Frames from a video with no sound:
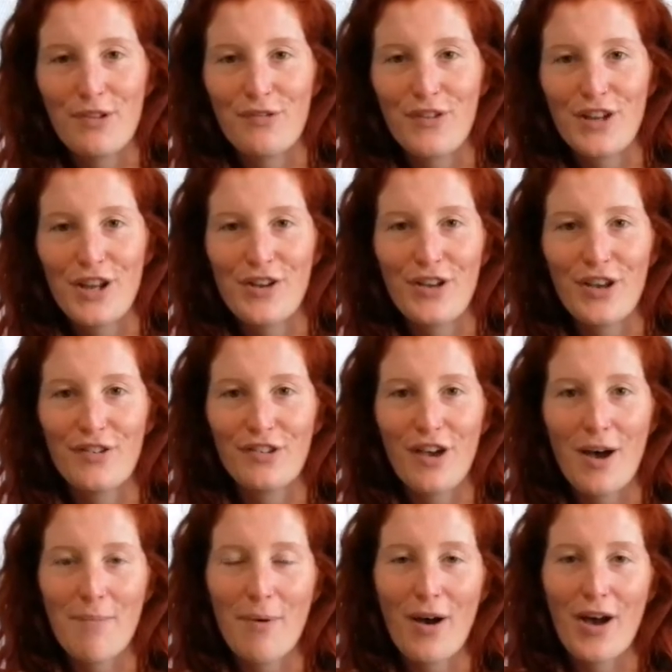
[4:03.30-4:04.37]
this video goes
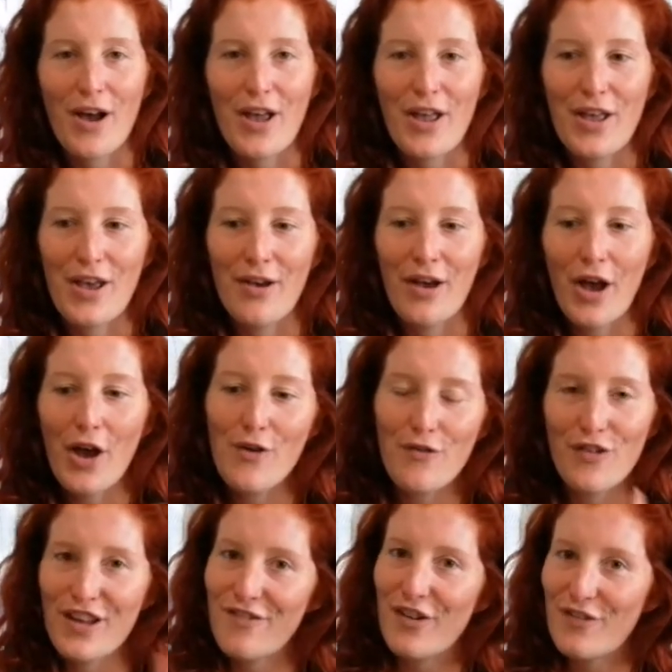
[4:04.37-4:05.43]
up,
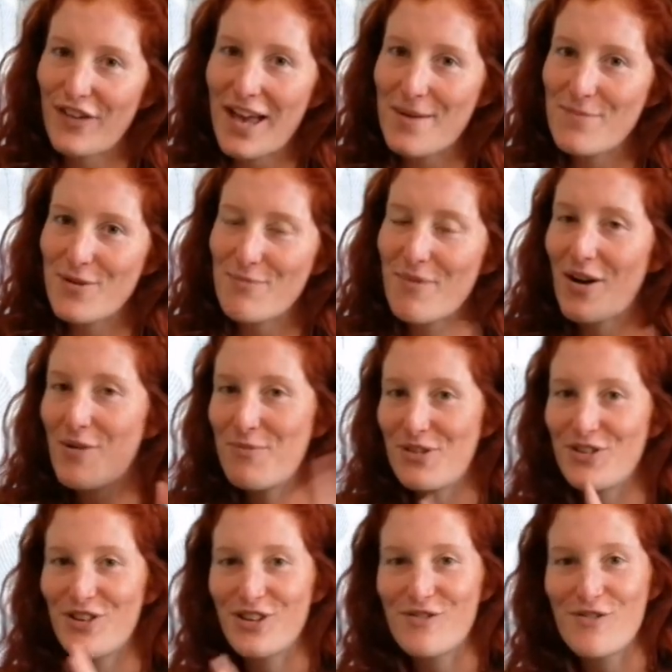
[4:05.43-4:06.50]
hopefully if I've kept them, I'll be
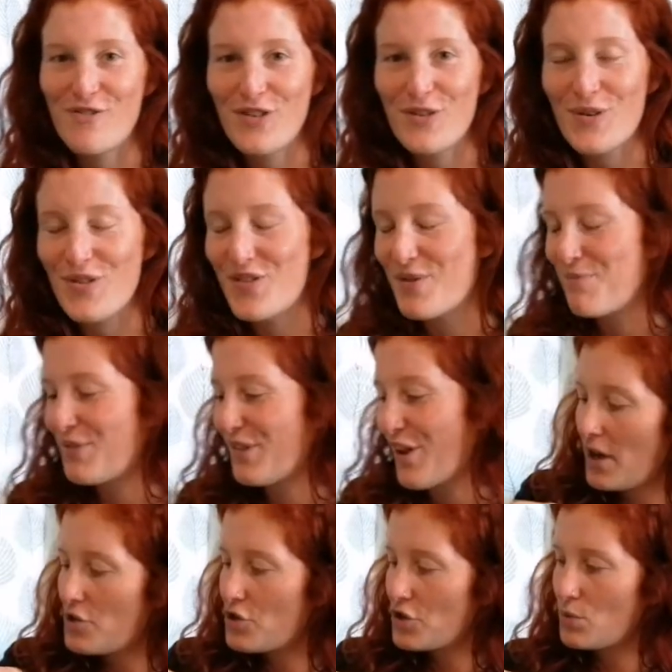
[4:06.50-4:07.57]
doing a review on them. But
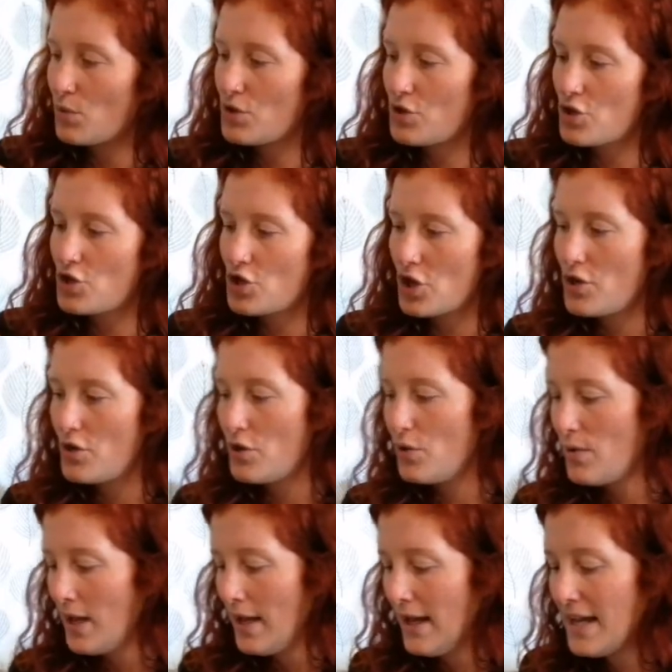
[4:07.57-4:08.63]
I just want to show
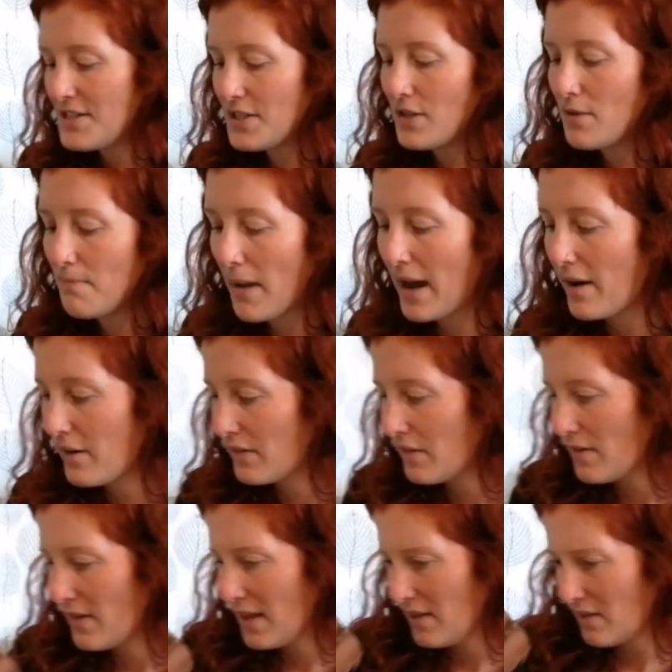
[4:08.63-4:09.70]
you as a
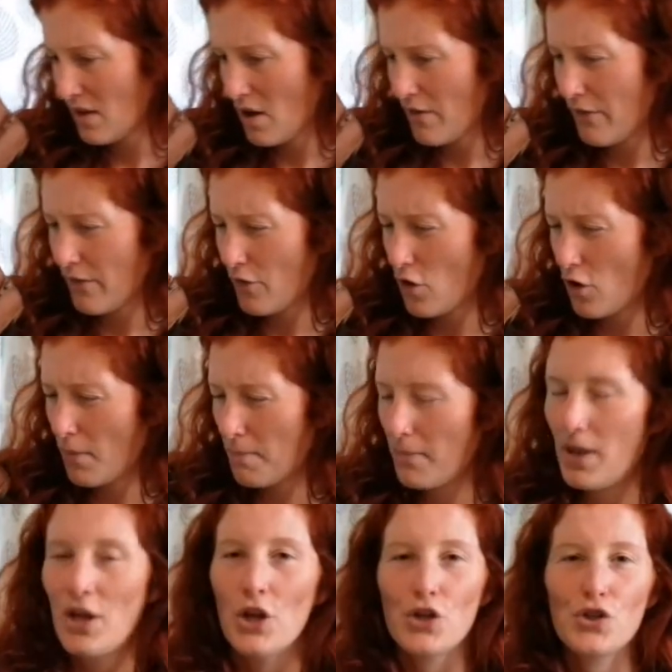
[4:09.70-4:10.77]
comparison. These are from
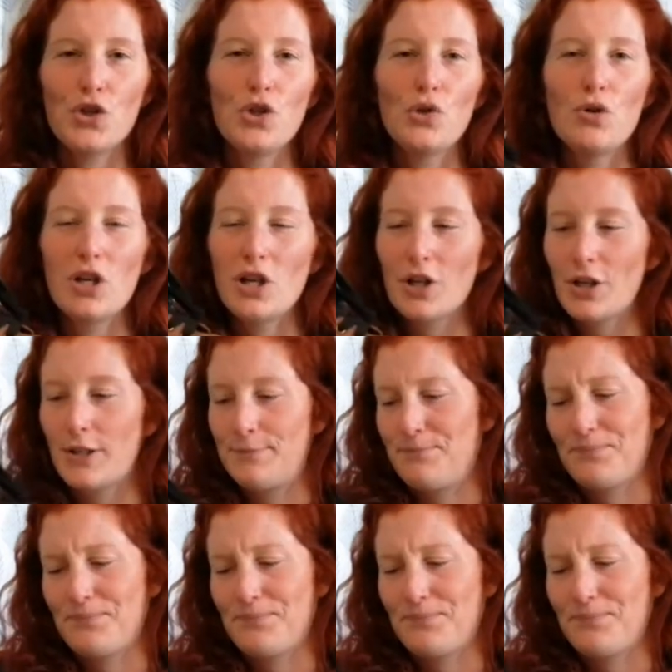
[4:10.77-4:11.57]
New Look.